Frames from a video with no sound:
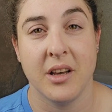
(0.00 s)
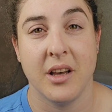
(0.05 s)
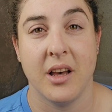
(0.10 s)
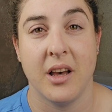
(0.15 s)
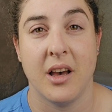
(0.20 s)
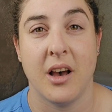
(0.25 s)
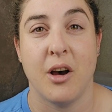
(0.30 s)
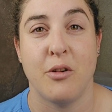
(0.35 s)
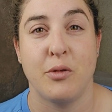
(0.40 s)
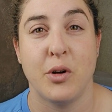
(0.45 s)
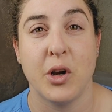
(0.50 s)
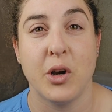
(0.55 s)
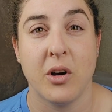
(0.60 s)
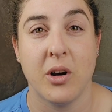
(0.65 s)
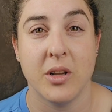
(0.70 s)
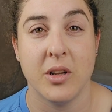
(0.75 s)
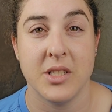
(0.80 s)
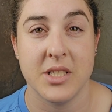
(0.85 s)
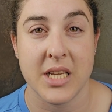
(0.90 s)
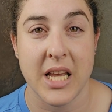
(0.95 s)

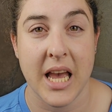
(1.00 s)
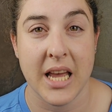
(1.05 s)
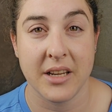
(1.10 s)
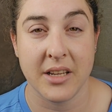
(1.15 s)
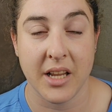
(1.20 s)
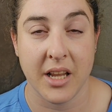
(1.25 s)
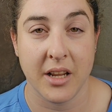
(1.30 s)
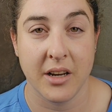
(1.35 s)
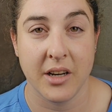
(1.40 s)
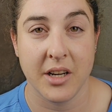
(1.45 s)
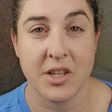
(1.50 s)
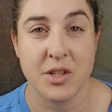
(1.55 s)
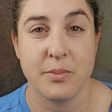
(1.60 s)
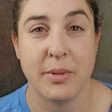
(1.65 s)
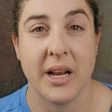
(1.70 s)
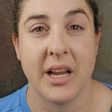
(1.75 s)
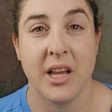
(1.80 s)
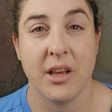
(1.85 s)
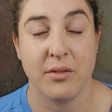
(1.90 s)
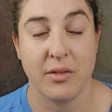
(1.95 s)
Afrikaans and English, but I
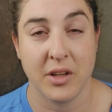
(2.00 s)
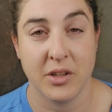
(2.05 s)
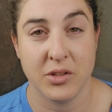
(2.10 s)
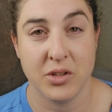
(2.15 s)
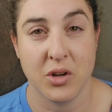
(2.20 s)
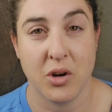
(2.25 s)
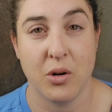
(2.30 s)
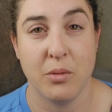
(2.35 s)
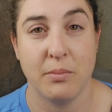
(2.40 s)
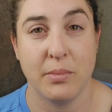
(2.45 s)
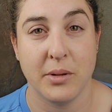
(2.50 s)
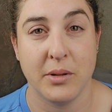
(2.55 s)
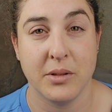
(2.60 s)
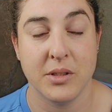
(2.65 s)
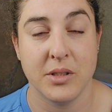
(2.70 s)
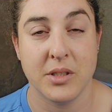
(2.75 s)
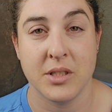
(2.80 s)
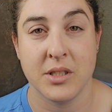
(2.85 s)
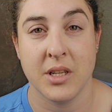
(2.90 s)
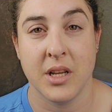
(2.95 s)
give
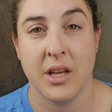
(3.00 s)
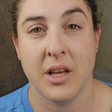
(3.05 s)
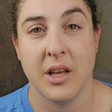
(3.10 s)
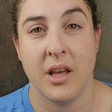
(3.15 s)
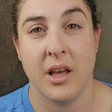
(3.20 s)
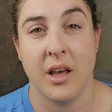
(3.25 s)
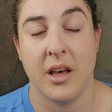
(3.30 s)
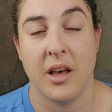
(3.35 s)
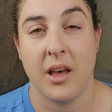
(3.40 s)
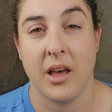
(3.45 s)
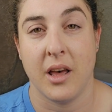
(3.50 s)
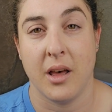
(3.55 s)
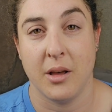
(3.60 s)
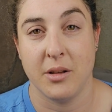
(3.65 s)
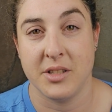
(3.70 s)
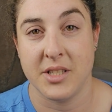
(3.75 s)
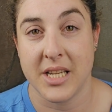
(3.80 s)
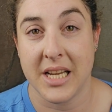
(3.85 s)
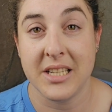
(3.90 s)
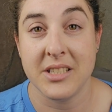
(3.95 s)
examples,
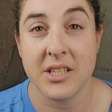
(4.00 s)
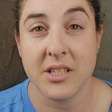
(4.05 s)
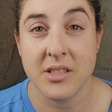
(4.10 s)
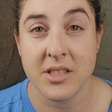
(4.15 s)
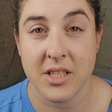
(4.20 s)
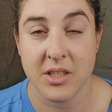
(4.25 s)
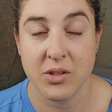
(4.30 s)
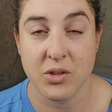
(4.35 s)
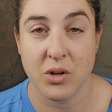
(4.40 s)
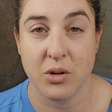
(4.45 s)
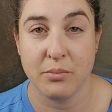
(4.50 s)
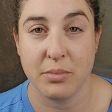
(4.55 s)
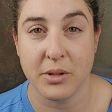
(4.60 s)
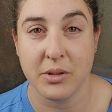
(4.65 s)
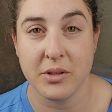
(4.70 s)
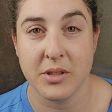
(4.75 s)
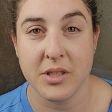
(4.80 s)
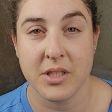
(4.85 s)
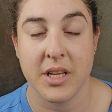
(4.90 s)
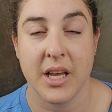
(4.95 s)
sentence
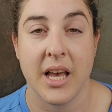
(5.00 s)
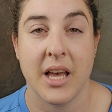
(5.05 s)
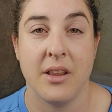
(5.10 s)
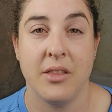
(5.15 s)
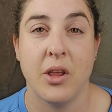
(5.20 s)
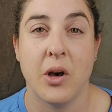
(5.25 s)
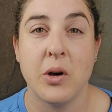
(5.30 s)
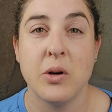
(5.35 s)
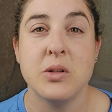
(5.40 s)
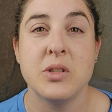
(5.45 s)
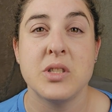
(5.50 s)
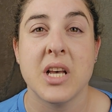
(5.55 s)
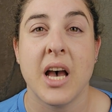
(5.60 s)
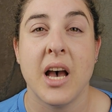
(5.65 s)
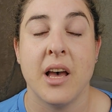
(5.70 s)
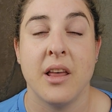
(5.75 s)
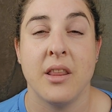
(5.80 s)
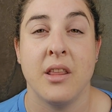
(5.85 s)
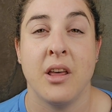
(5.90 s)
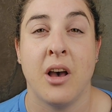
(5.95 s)
examples, and those
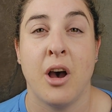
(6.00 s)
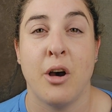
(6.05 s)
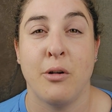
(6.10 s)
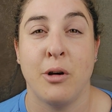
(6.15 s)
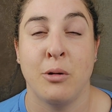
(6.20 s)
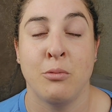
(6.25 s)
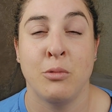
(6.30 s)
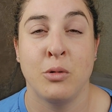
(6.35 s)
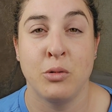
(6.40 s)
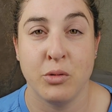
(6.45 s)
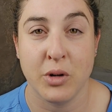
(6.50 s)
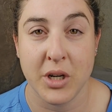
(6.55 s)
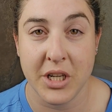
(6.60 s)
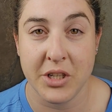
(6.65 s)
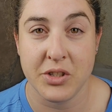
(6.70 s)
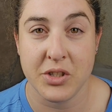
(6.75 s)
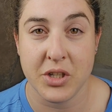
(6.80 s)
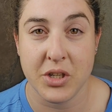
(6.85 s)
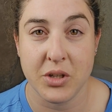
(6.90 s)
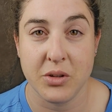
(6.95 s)
I will read
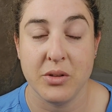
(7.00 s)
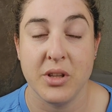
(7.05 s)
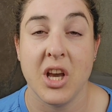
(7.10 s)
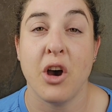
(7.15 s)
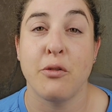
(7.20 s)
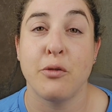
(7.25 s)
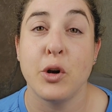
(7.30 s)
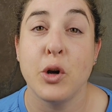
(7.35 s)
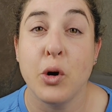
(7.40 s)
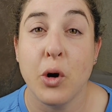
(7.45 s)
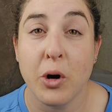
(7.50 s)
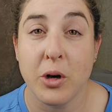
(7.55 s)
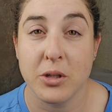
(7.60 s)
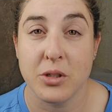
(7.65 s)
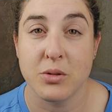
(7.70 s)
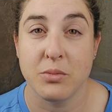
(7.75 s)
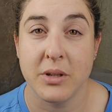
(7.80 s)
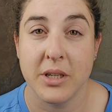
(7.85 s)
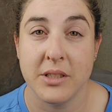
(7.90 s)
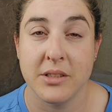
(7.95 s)
to you. The Afrikaans
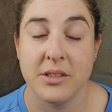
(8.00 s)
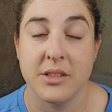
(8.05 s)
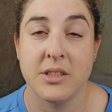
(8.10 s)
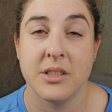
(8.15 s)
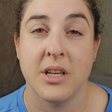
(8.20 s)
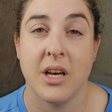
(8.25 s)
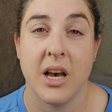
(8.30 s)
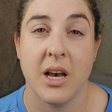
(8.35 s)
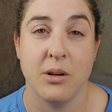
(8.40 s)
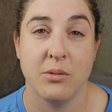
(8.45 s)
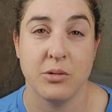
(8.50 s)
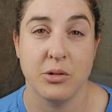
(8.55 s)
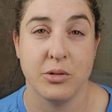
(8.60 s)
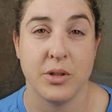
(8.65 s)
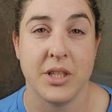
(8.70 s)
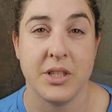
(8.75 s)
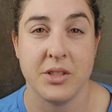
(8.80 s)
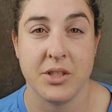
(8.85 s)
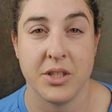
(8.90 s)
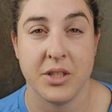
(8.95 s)
ones I will
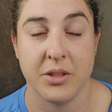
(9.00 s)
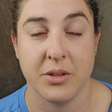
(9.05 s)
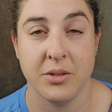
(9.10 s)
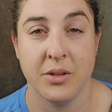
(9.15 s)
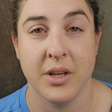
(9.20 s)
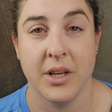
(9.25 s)
read to you.